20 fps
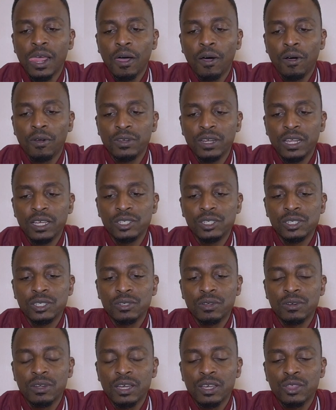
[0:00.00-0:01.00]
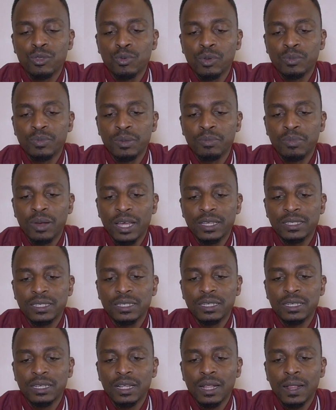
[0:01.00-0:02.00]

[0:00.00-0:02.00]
all nations on earth will be blessed.